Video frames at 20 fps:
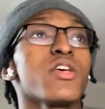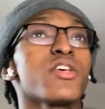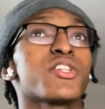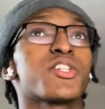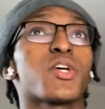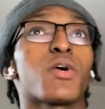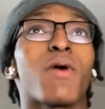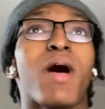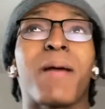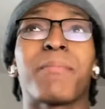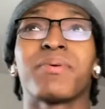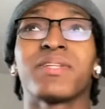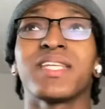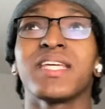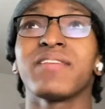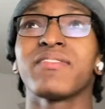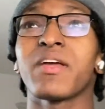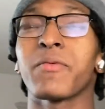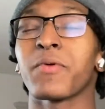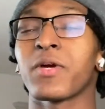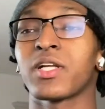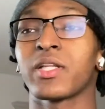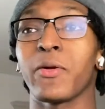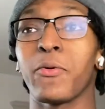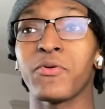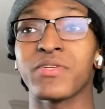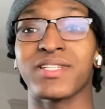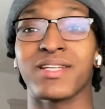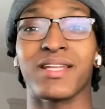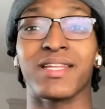So I believe they were
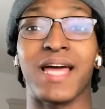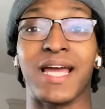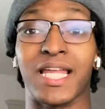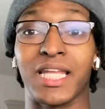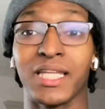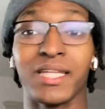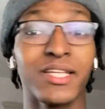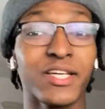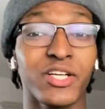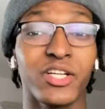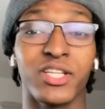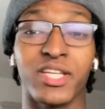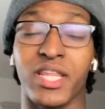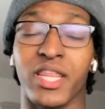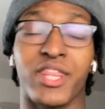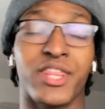closing in like literally